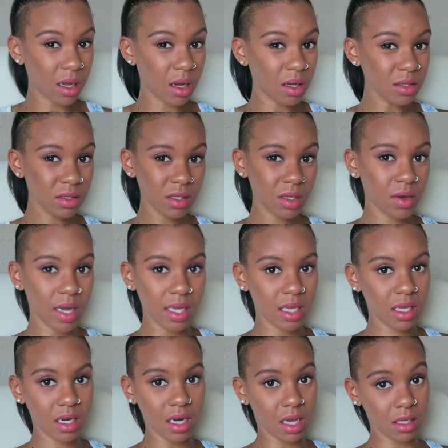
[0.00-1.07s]
Also, I
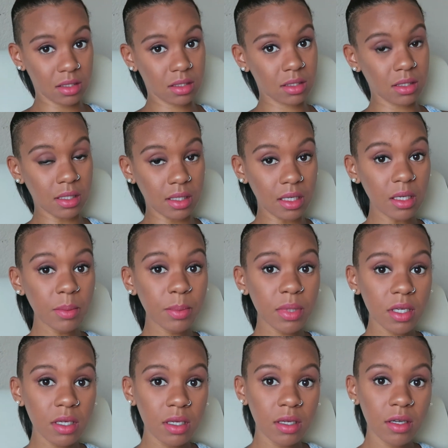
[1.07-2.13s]
cannot sleep
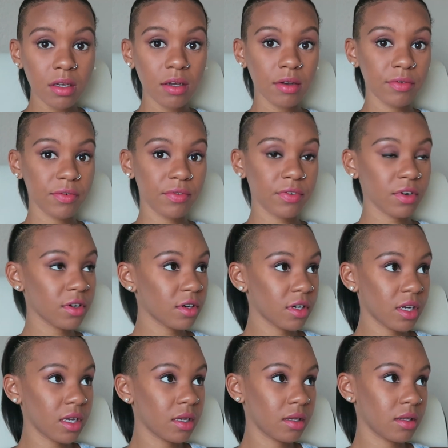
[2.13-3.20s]

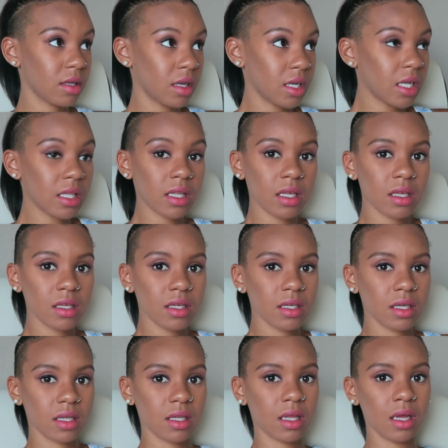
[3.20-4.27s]
for
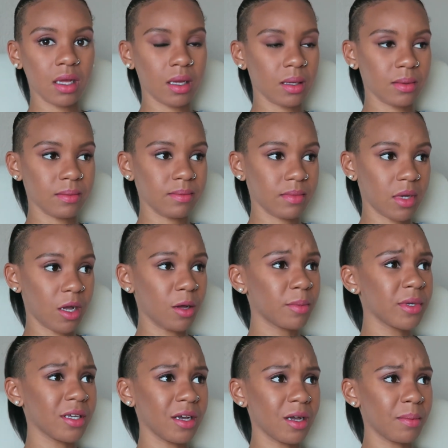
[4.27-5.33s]
anything. I'll
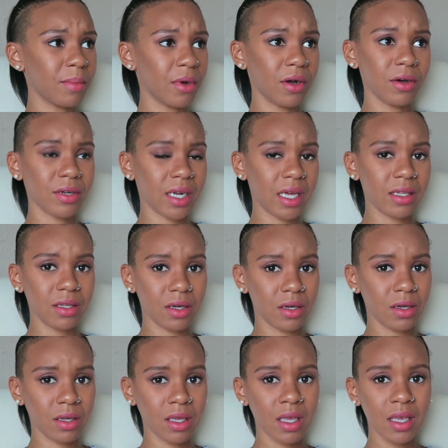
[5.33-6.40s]
be up all night
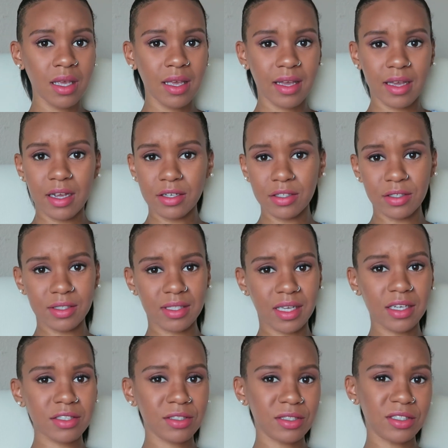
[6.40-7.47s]
long. Hector has
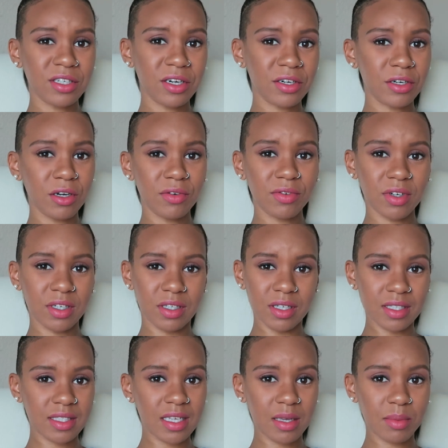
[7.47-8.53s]
actually turned over and
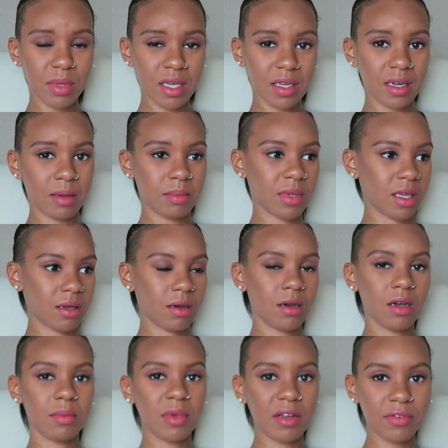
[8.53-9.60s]
looked at me, and I'm like
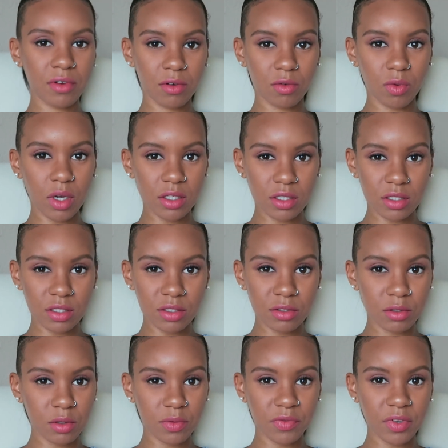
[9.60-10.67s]
on my phone watching
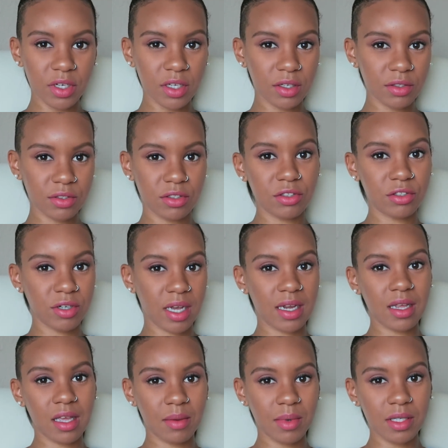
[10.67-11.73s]
YouTube videos to
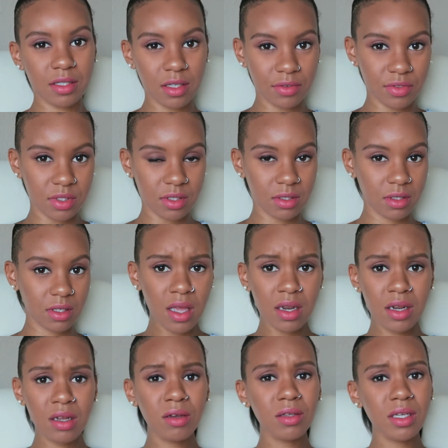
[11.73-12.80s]
try to get myself to sleep. And
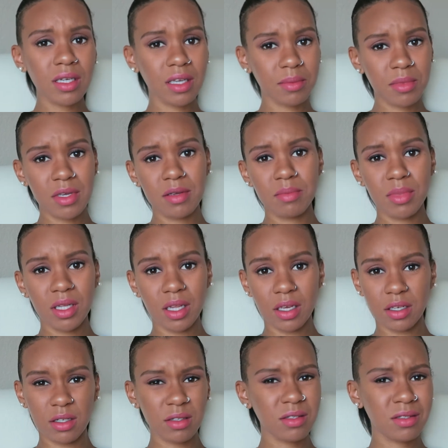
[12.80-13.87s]
then he'll look at me and be
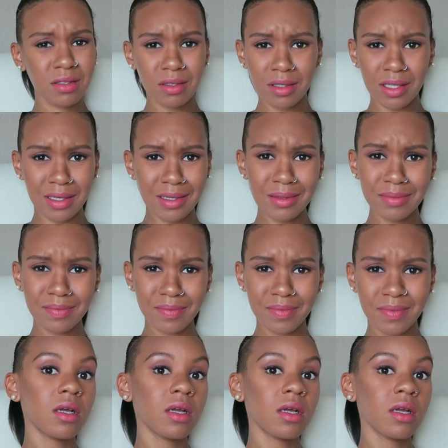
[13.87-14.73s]
like, you're still up?